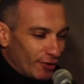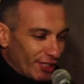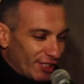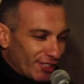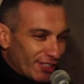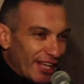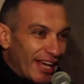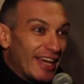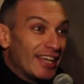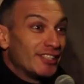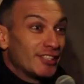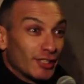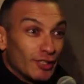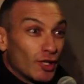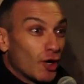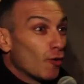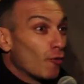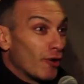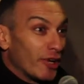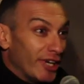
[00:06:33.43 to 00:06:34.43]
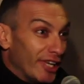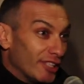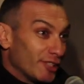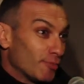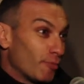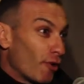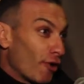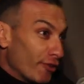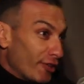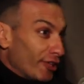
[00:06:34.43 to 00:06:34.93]
stage, and no one has
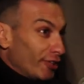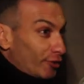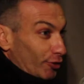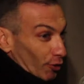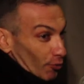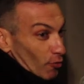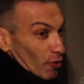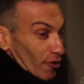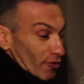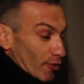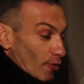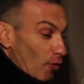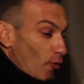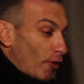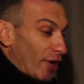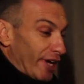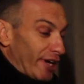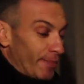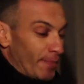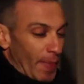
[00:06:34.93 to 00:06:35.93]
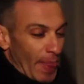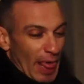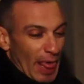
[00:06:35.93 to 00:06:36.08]
bothered to move him away.